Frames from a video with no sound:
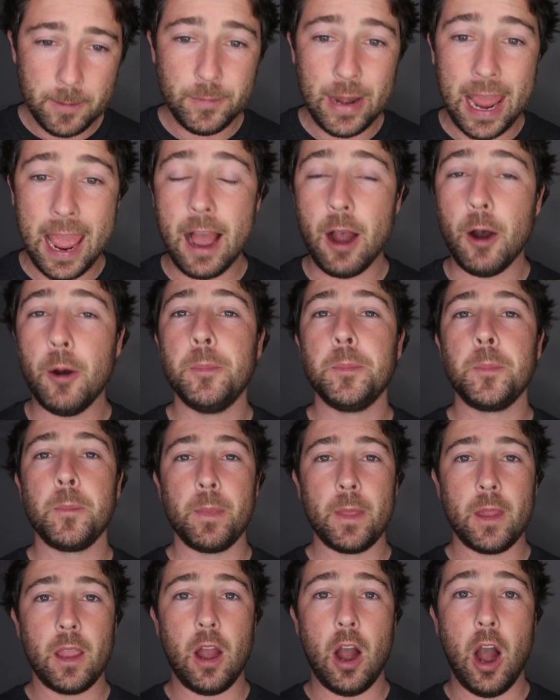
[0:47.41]
Now,
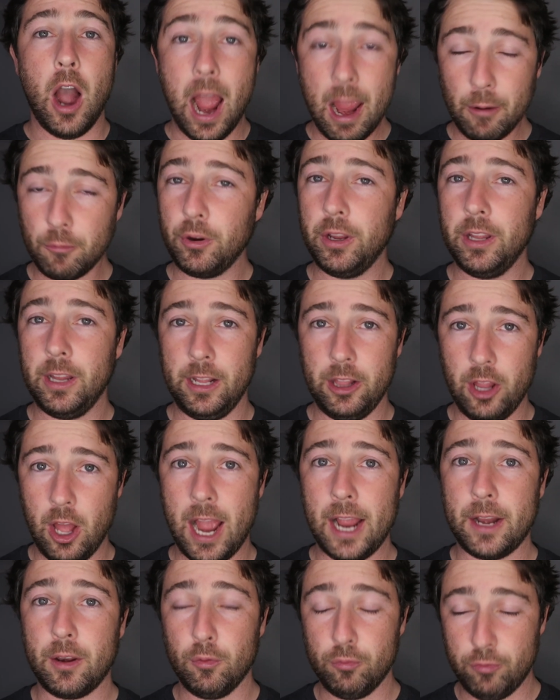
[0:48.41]
I really
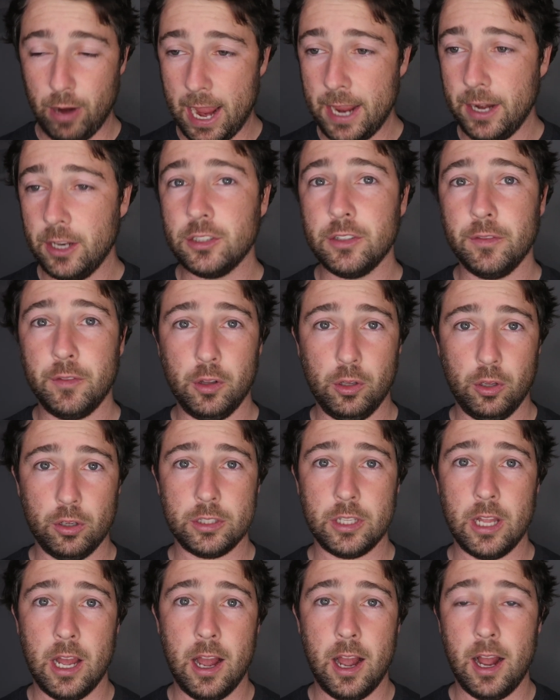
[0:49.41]
liked Raiders of the
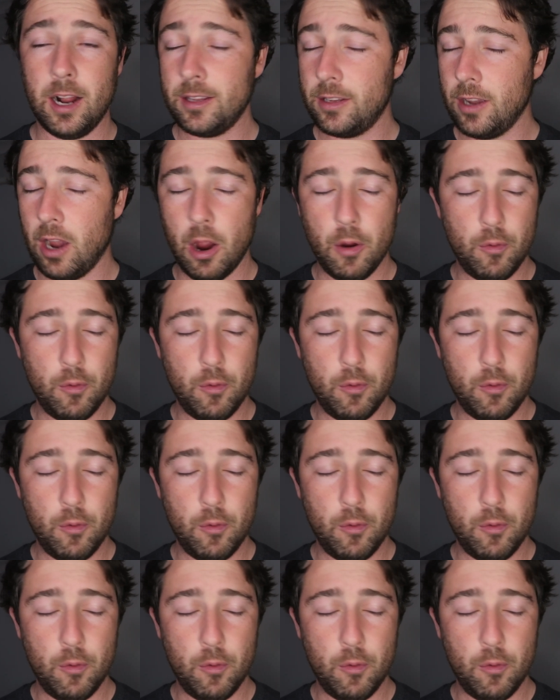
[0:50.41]
Lost Ark.